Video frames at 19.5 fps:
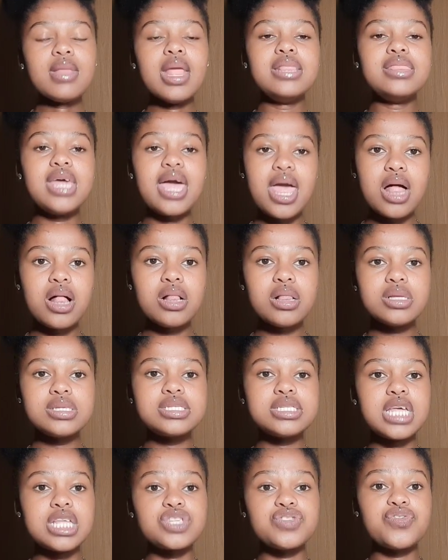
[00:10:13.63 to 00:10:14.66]
the L
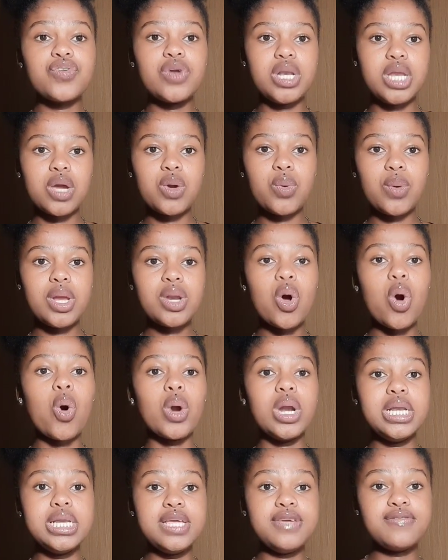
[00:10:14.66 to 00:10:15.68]
stands for liquid or
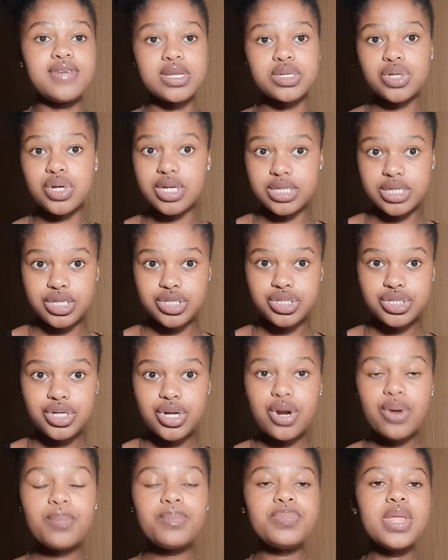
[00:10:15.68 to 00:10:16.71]
leave-in
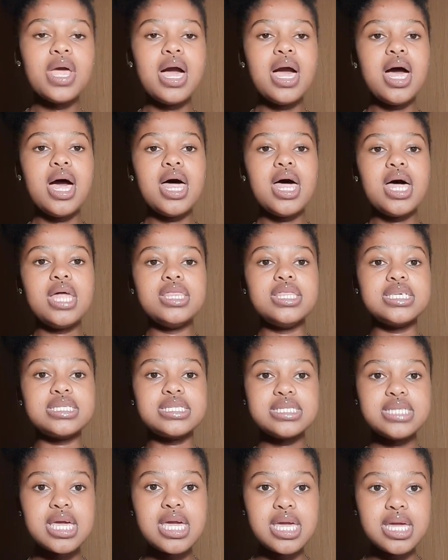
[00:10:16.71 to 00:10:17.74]
conditioner, the
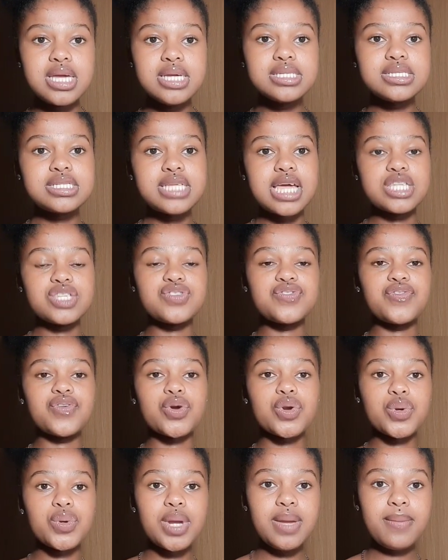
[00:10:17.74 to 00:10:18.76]
C stands for
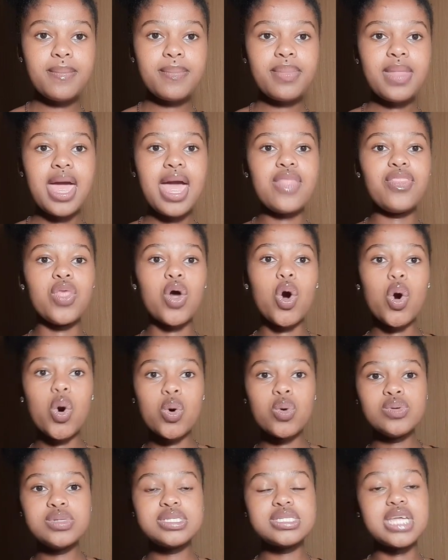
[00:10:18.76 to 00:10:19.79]
cream, and the
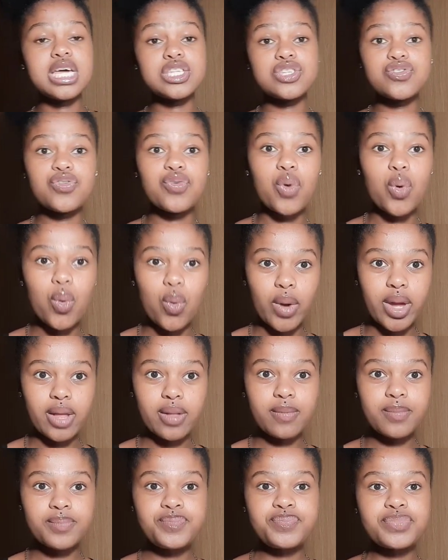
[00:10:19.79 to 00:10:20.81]
O stands for oil.